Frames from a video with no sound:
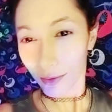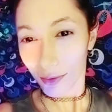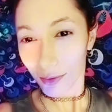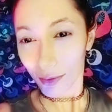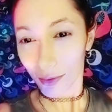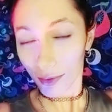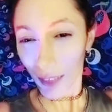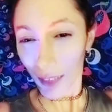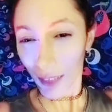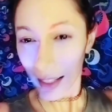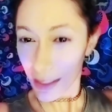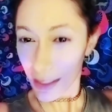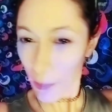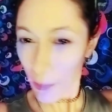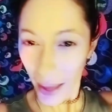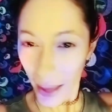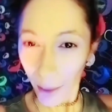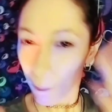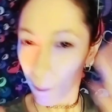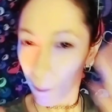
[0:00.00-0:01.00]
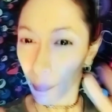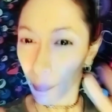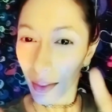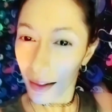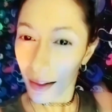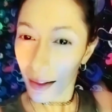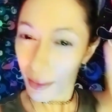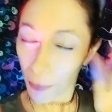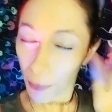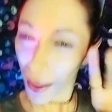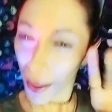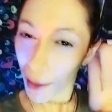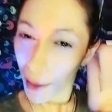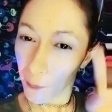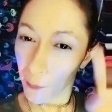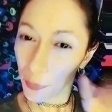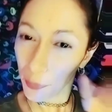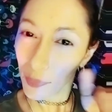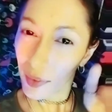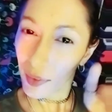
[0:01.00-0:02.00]
spam, spam,
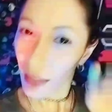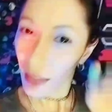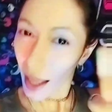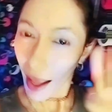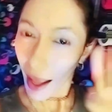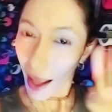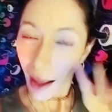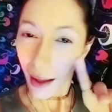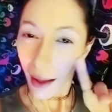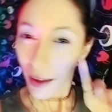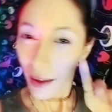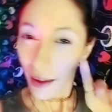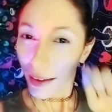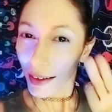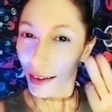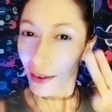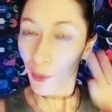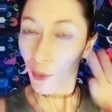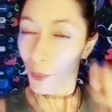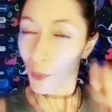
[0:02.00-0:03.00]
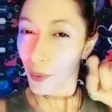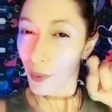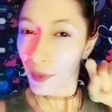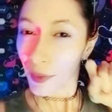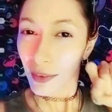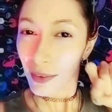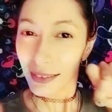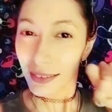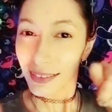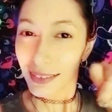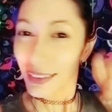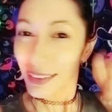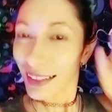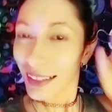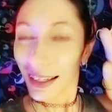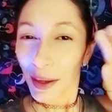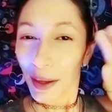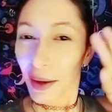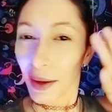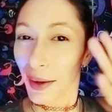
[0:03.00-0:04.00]
you know,
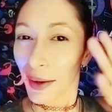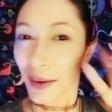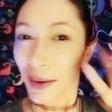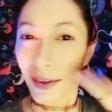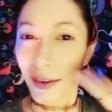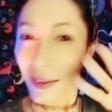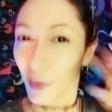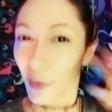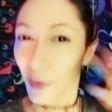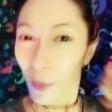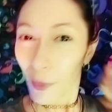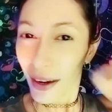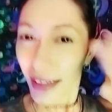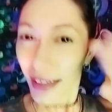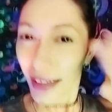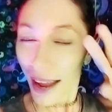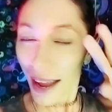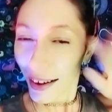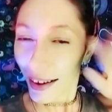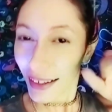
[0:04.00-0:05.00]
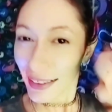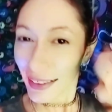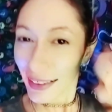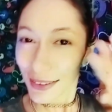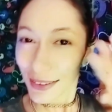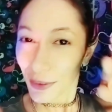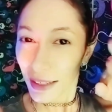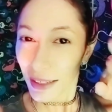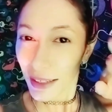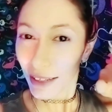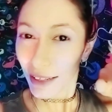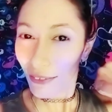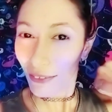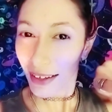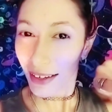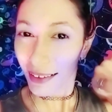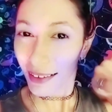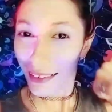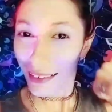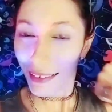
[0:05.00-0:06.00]
work out your Twitter
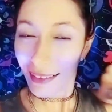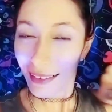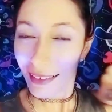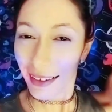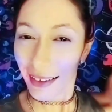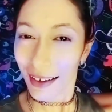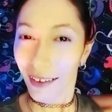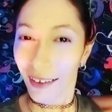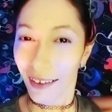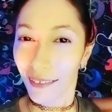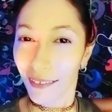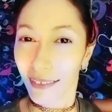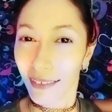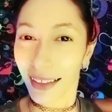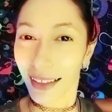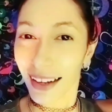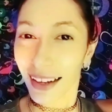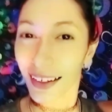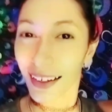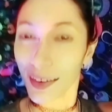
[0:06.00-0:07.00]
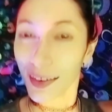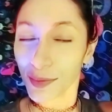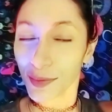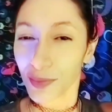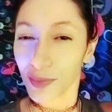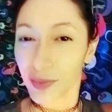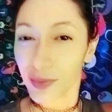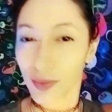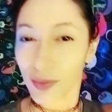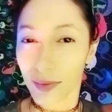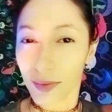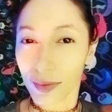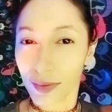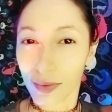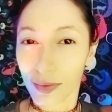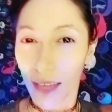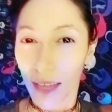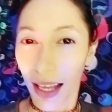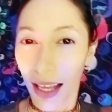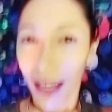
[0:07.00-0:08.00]
fingers, you know what I'm saying?
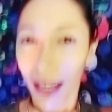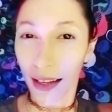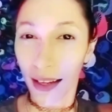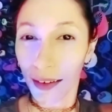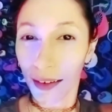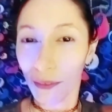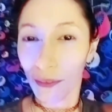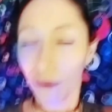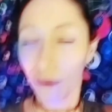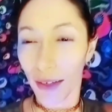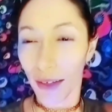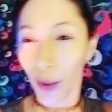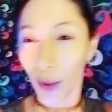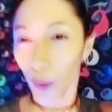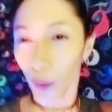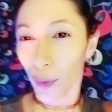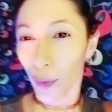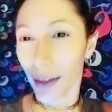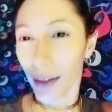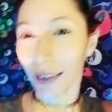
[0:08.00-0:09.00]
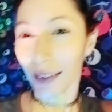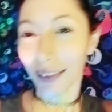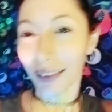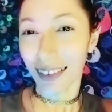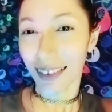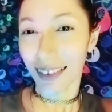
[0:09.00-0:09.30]
and feel real